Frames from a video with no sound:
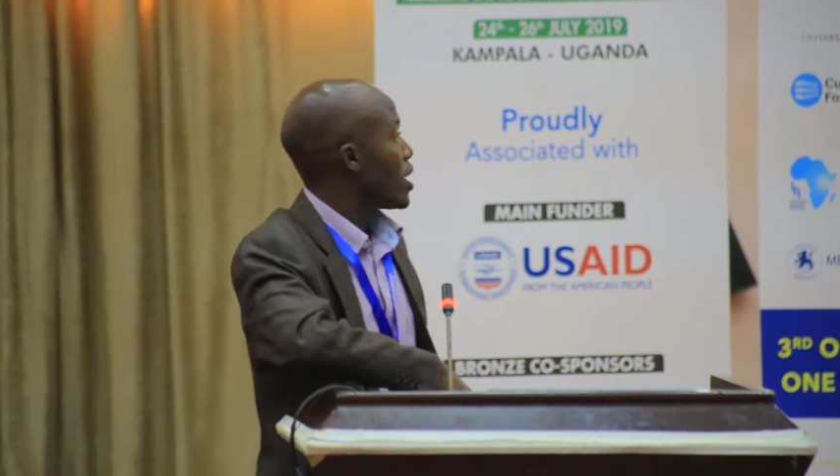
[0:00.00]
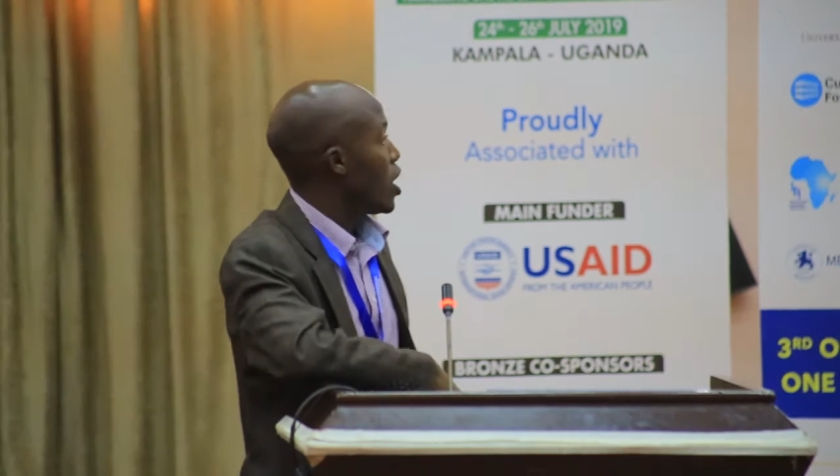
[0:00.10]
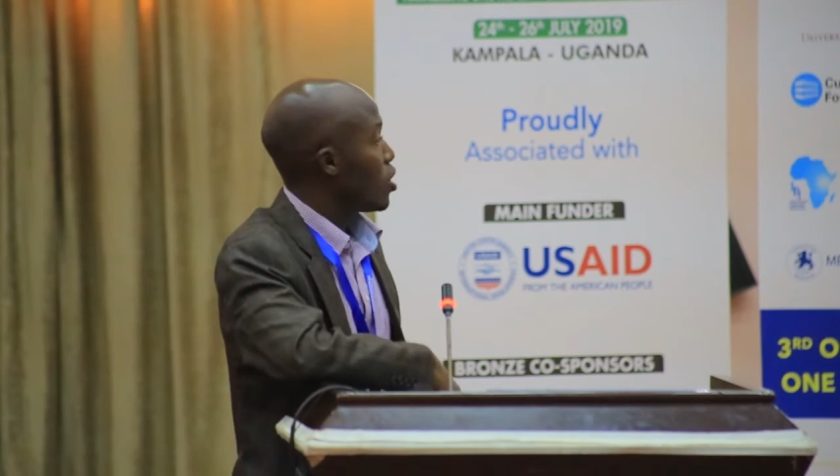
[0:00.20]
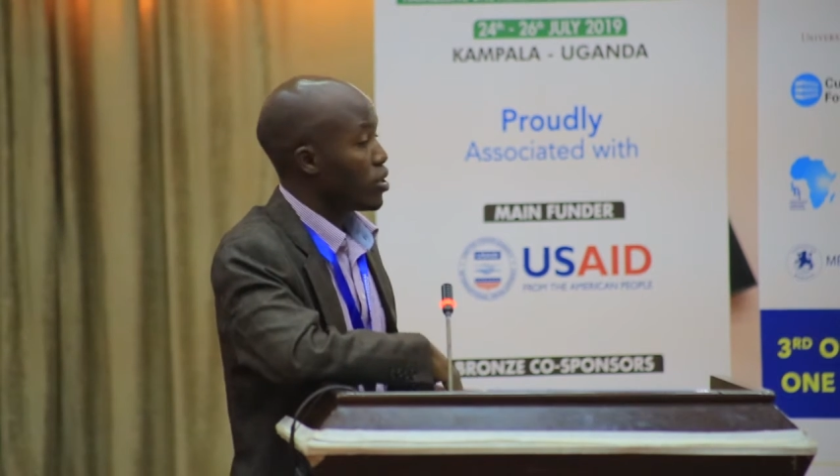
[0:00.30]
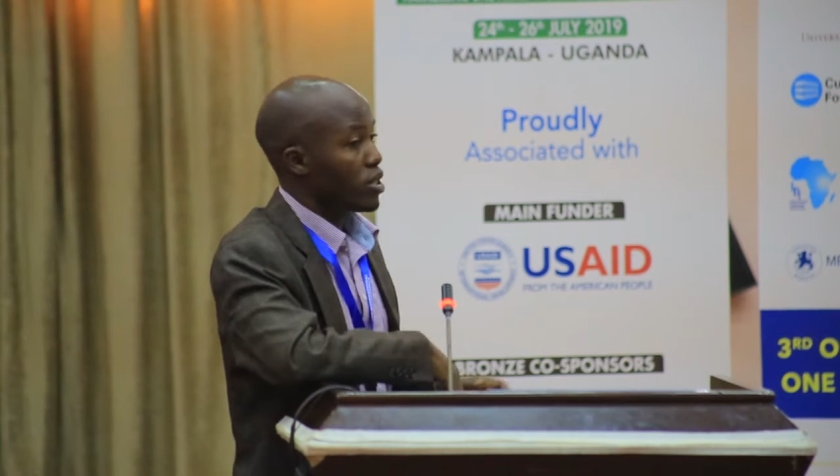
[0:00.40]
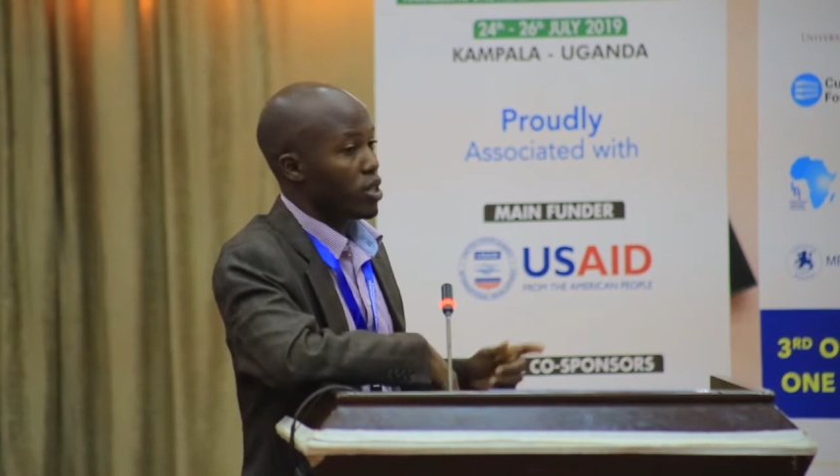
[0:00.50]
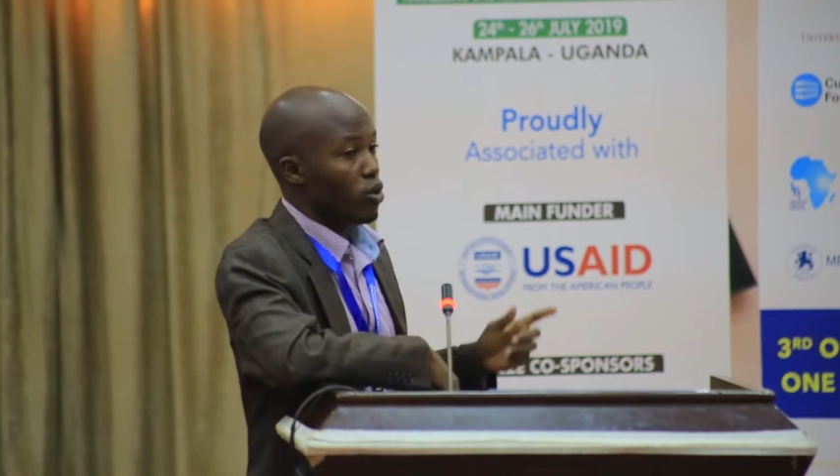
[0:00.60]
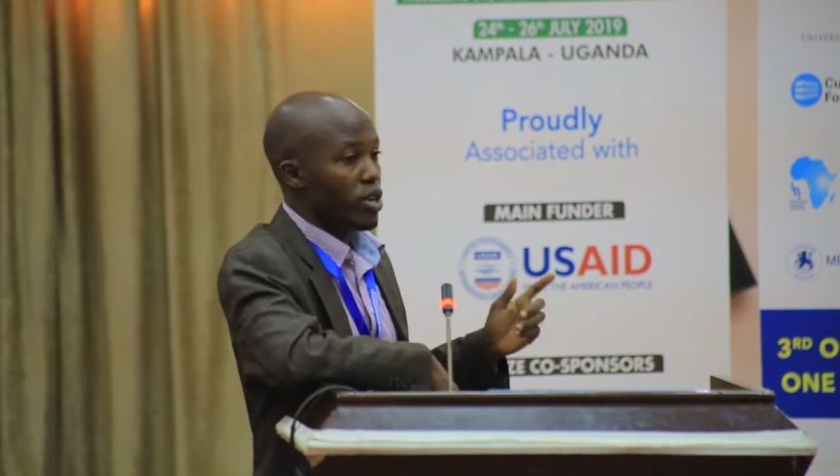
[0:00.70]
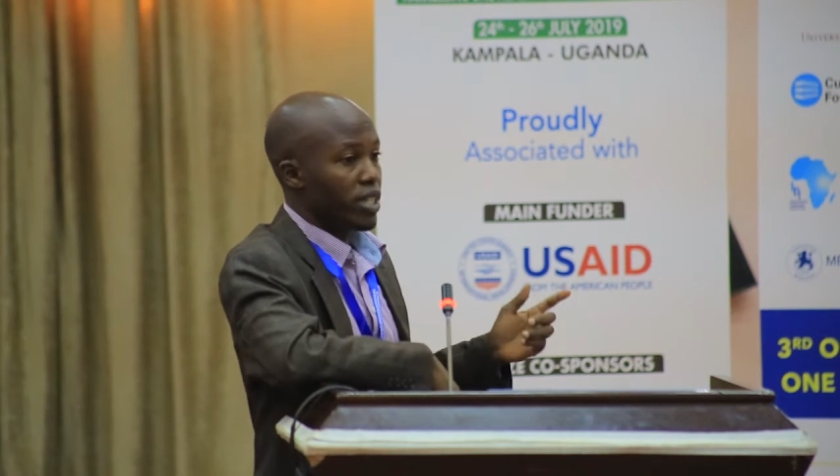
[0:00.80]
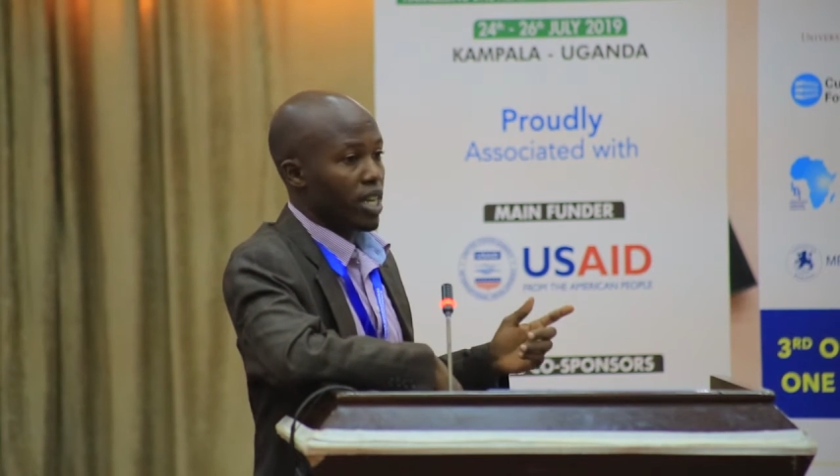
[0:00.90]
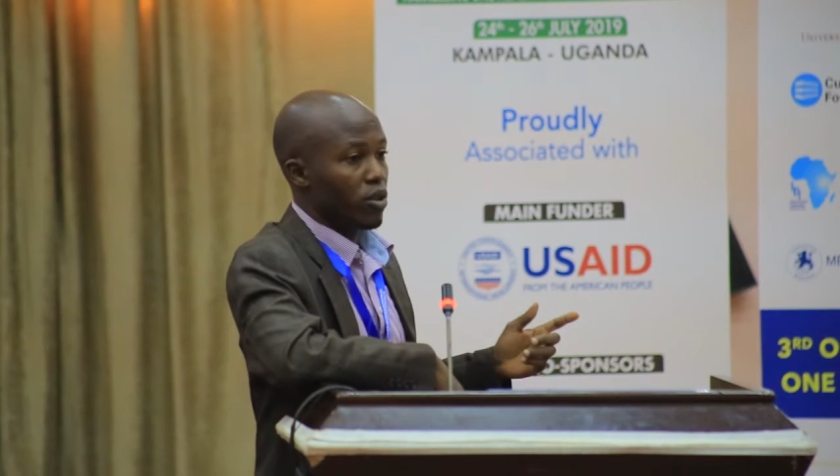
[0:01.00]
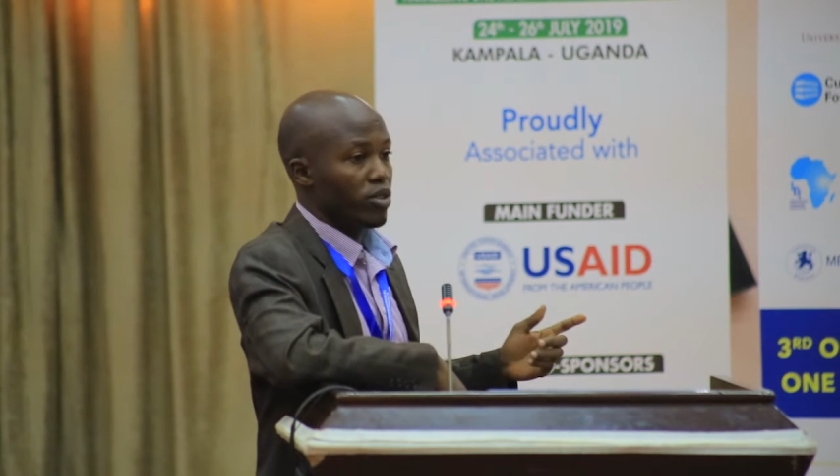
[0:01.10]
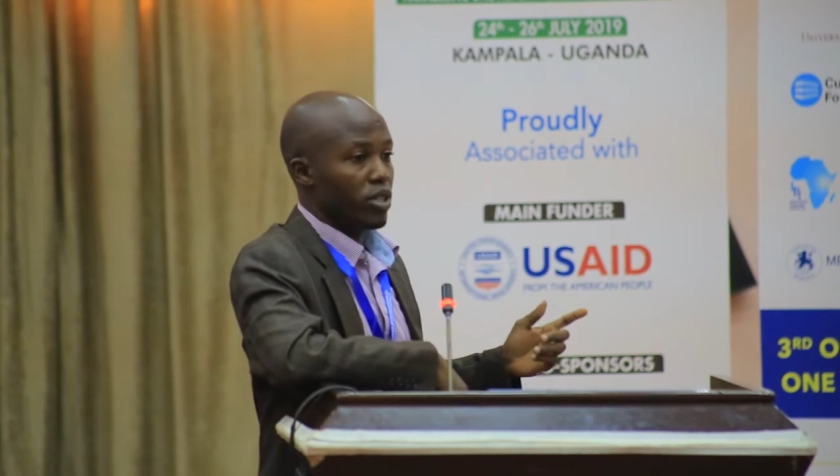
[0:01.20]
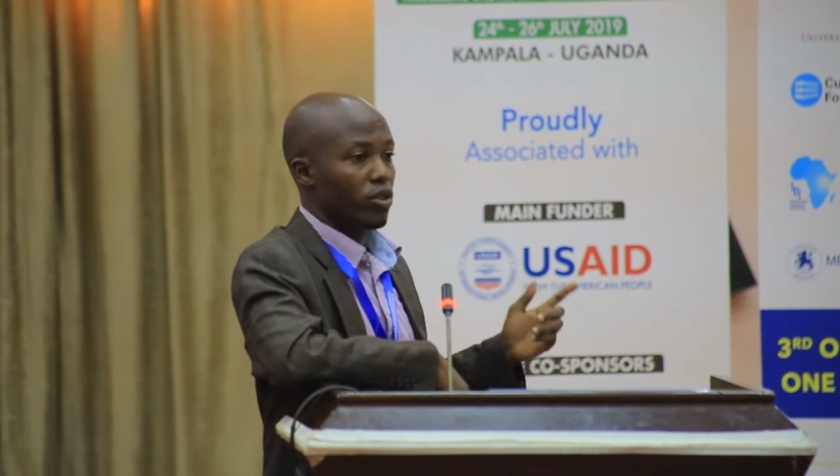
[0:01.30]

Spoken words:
Now, Huye town,